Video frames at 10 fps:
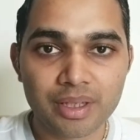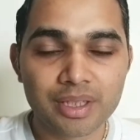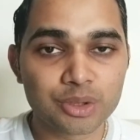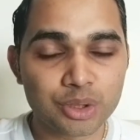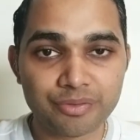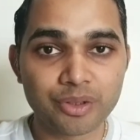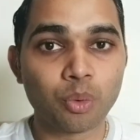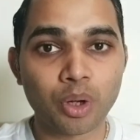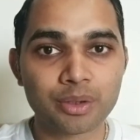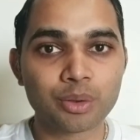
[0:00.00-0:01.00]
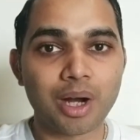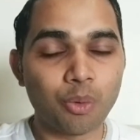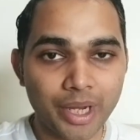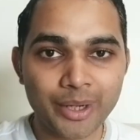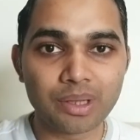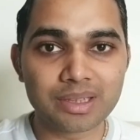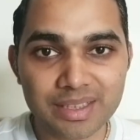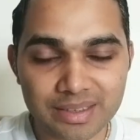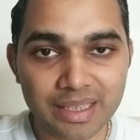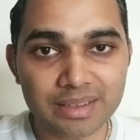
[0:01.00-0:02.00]
So if you want to avoid all
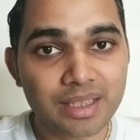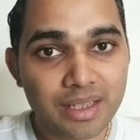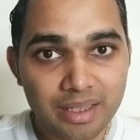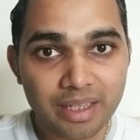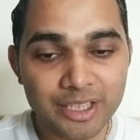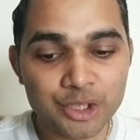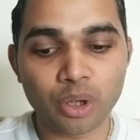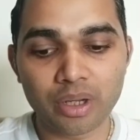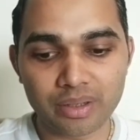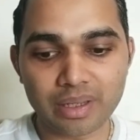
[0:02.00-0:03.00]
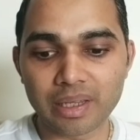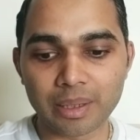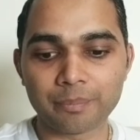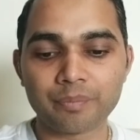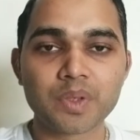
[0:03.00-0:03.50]
these things, enjoy your ghee.